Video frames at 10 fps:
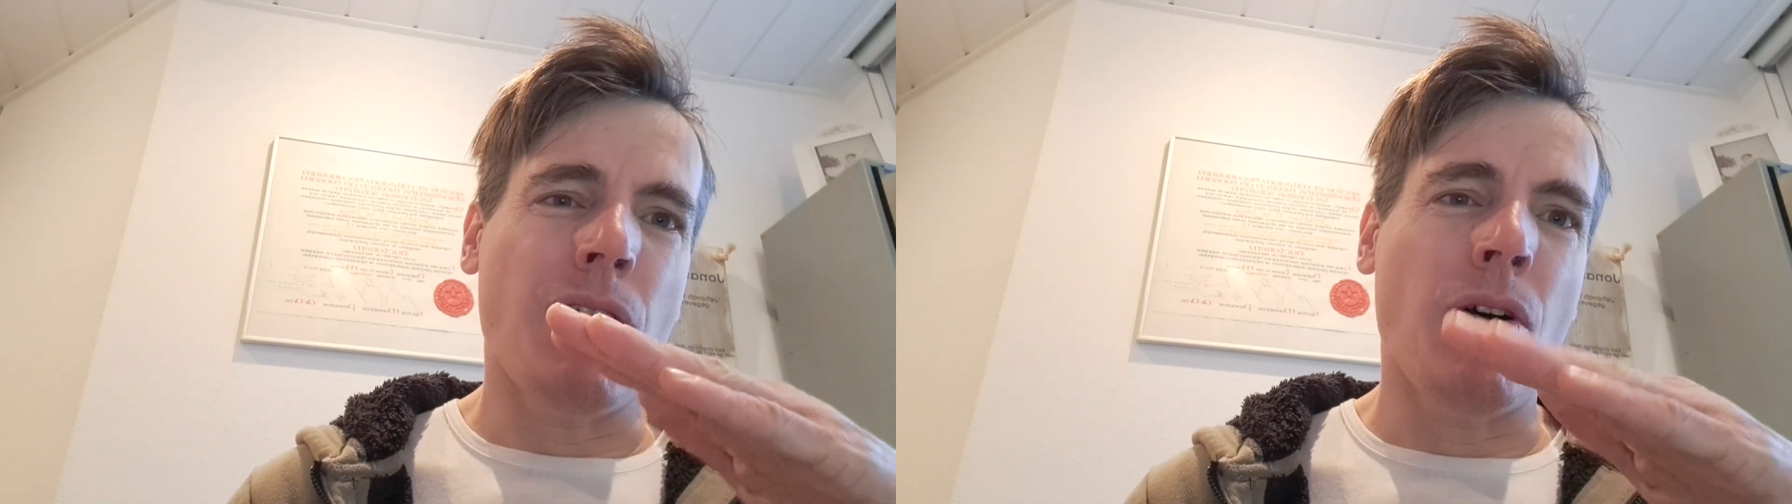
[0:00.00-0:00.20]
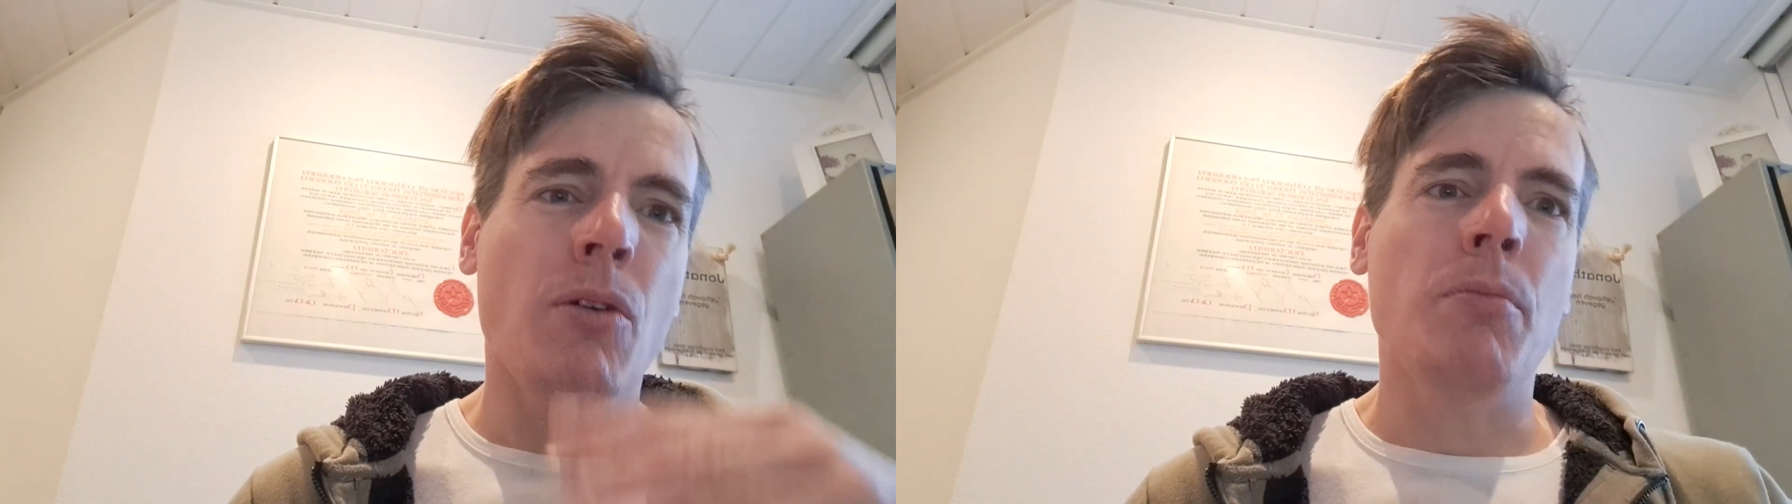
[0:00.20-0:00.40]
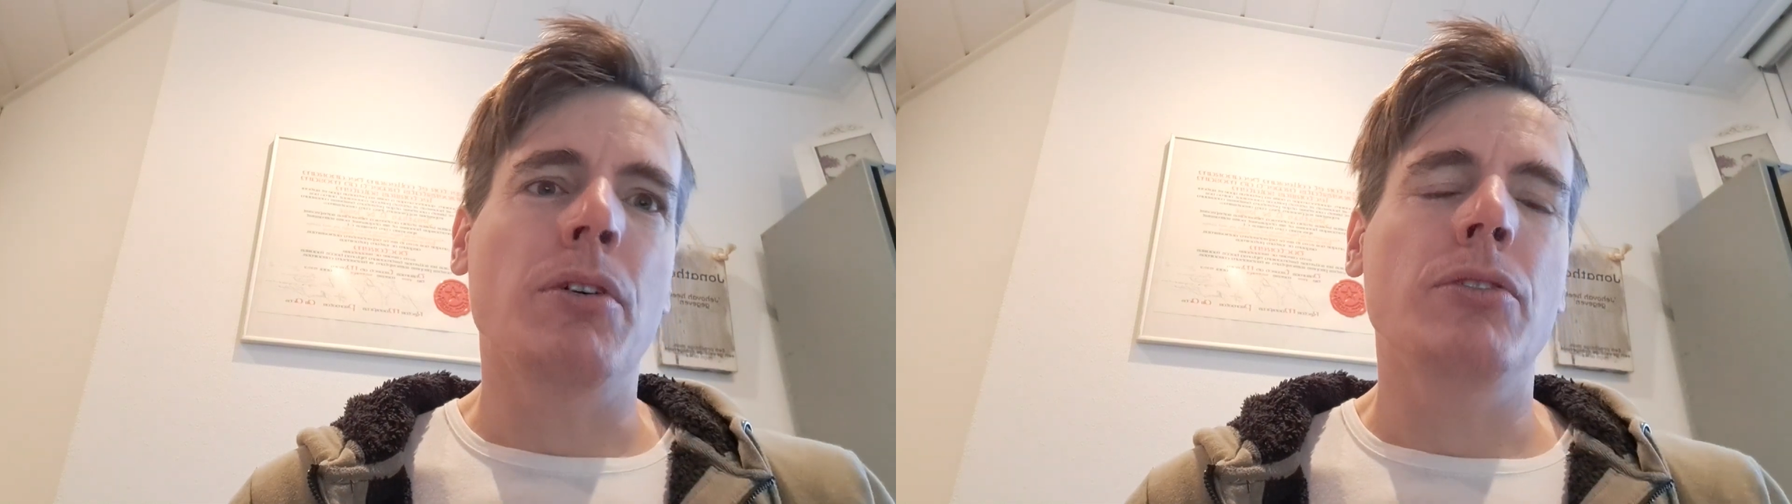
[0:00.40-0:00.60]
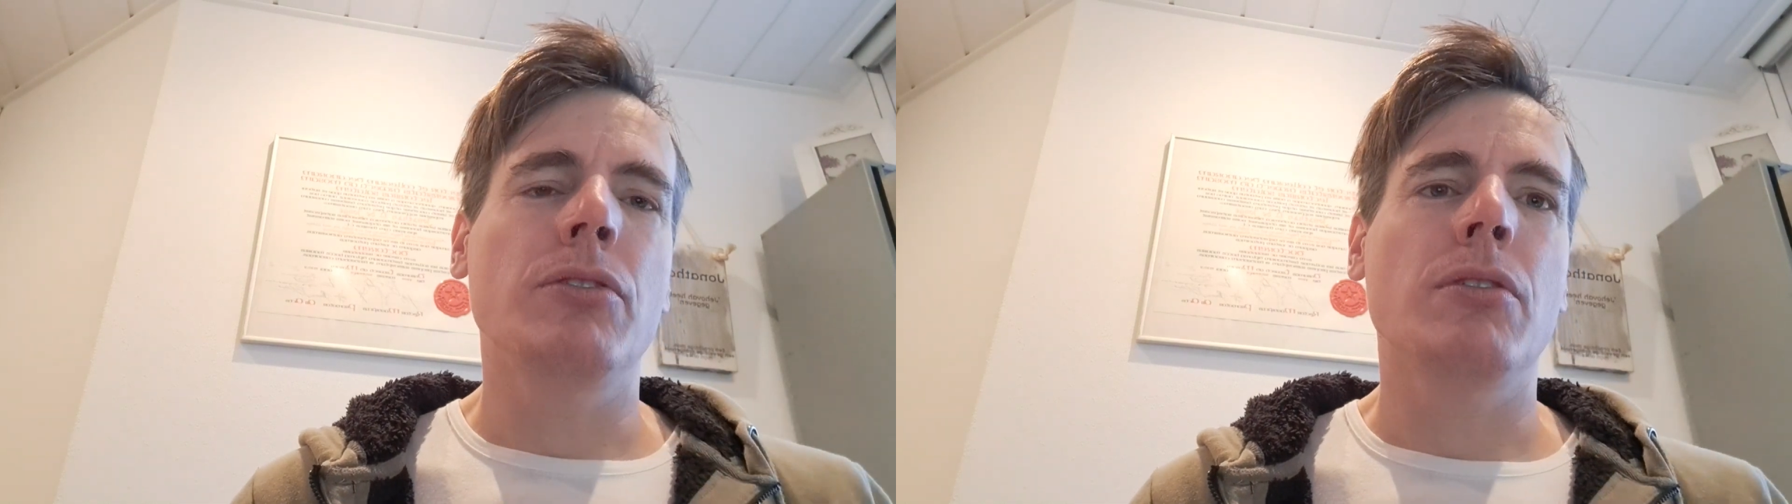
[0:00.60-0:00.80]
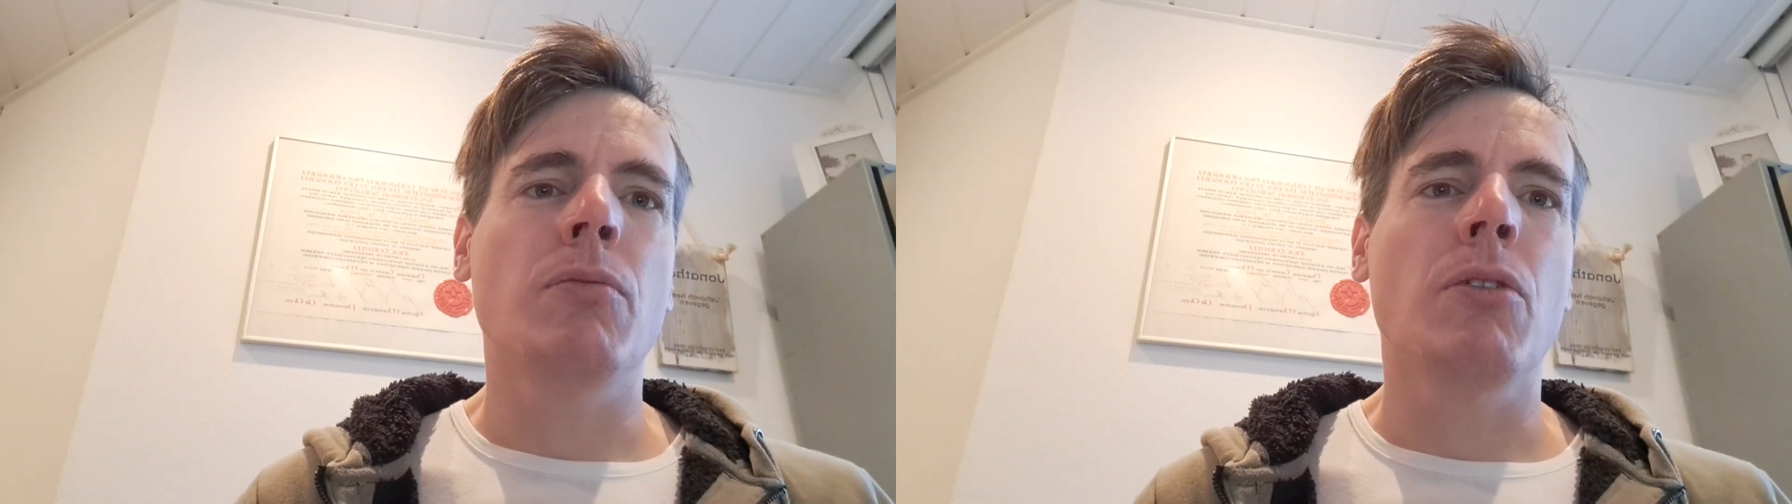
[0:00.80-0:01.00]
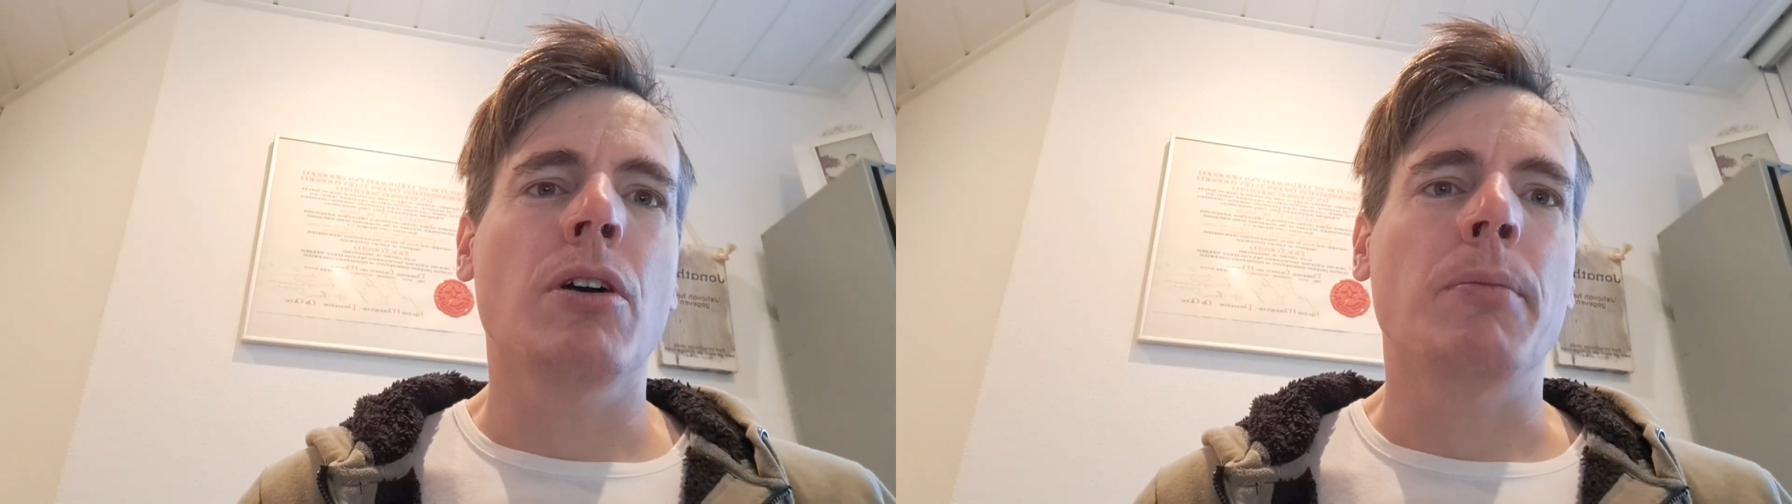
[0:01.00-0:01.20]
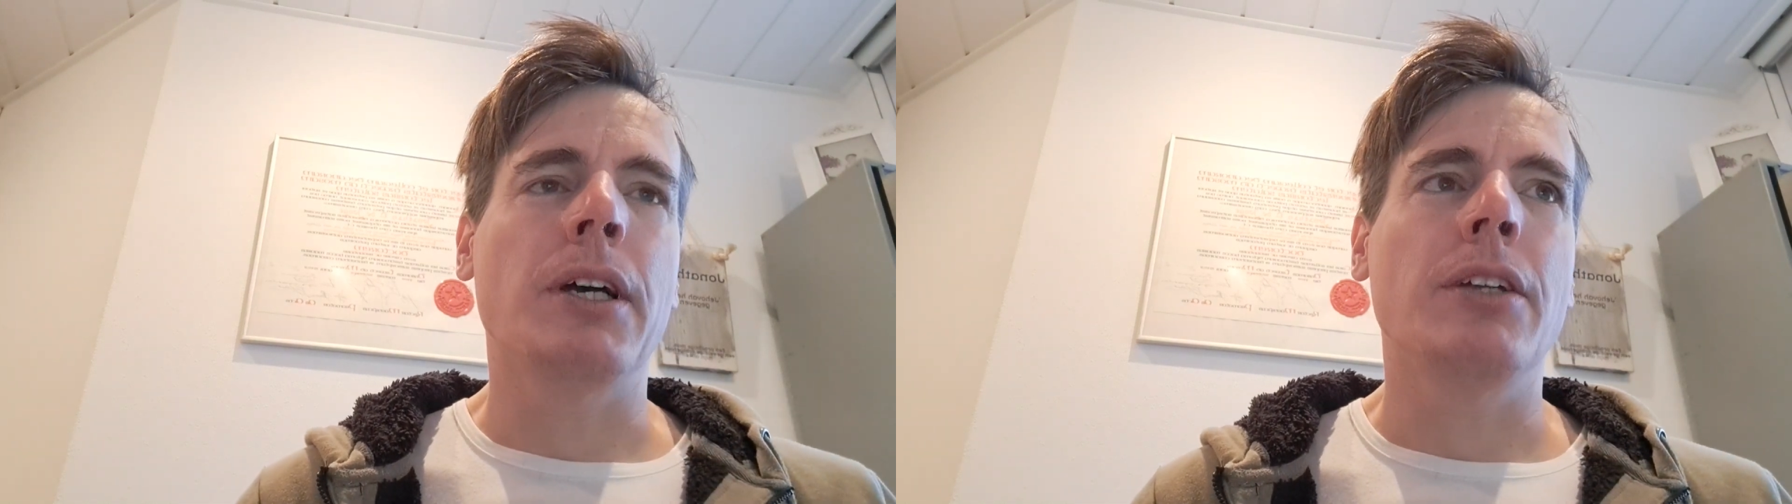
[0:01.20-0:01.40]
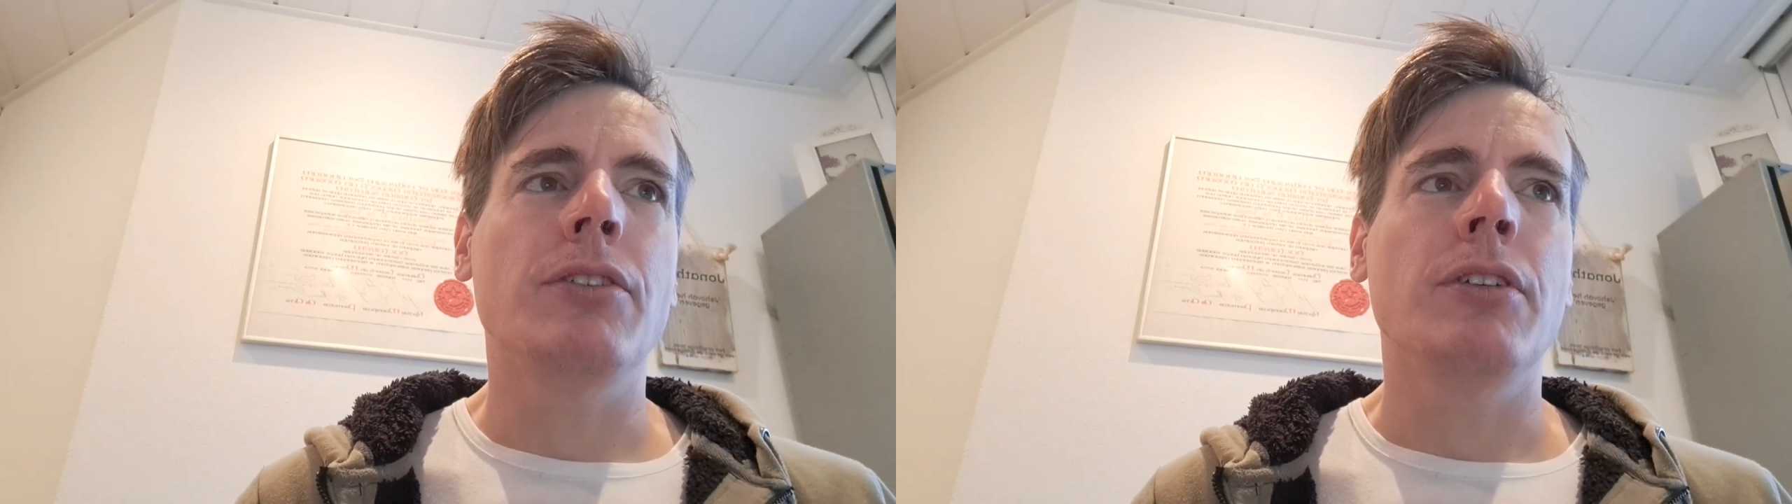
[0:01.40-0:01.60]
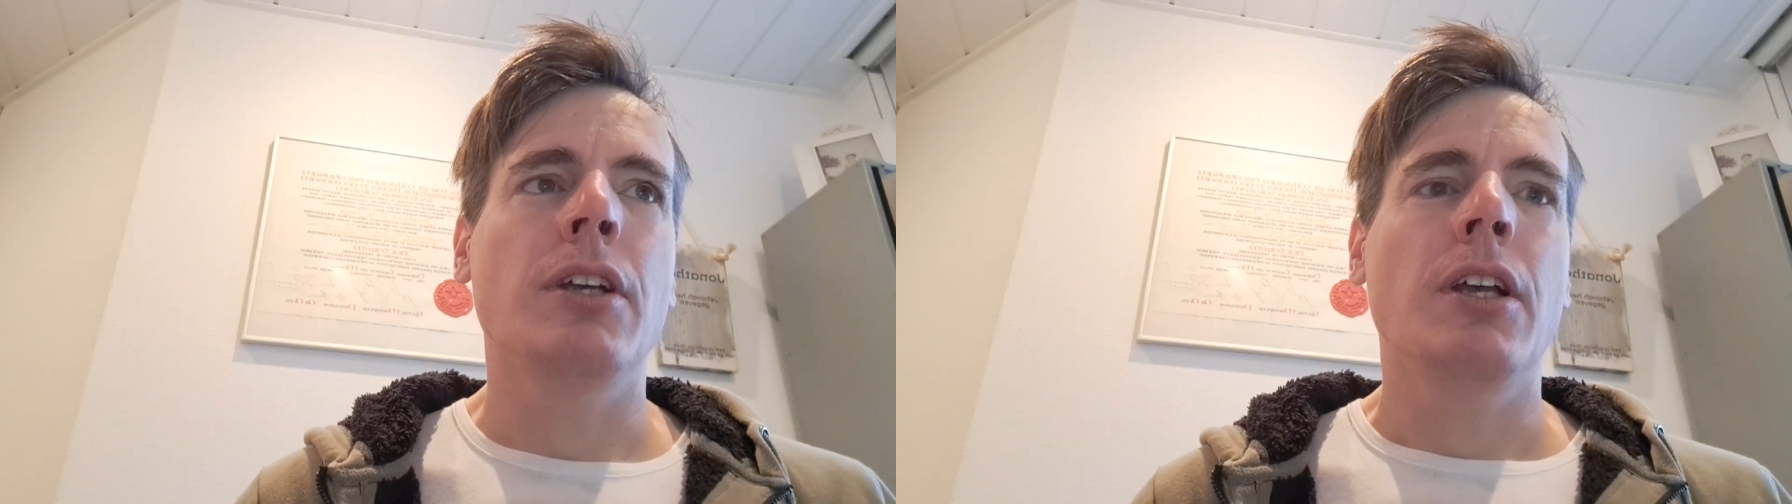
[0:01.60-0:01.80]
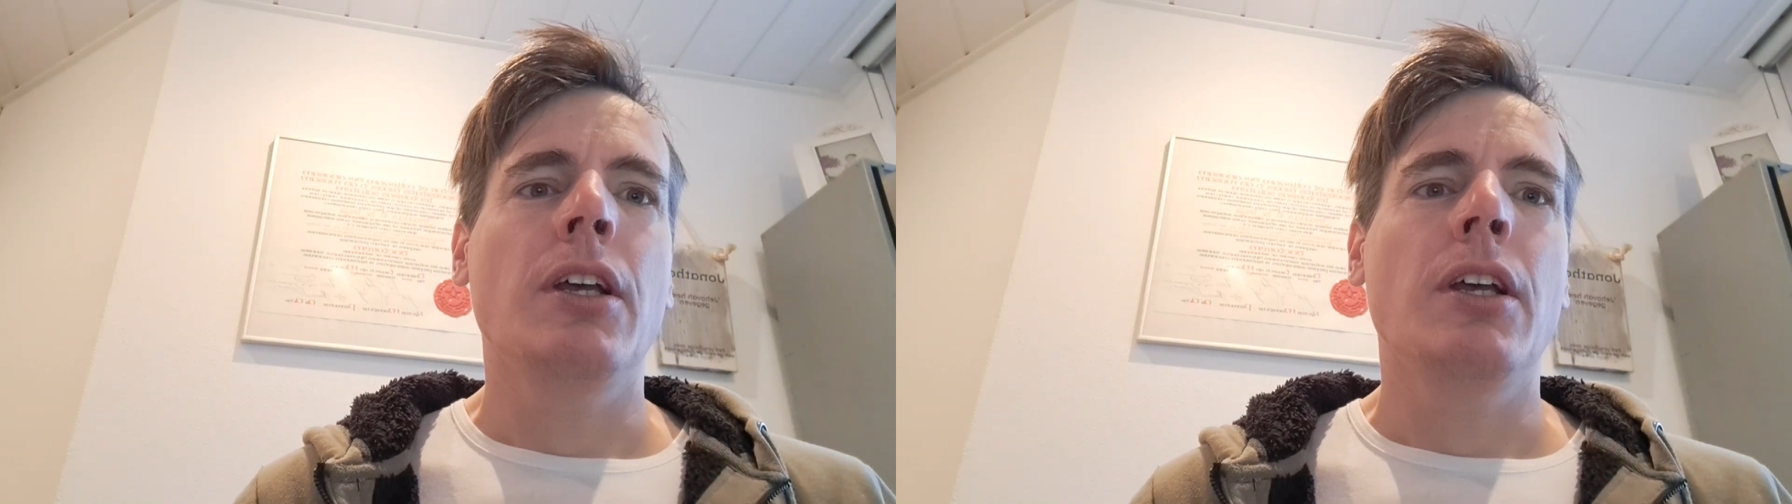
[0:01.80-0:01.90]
almost a warm hatch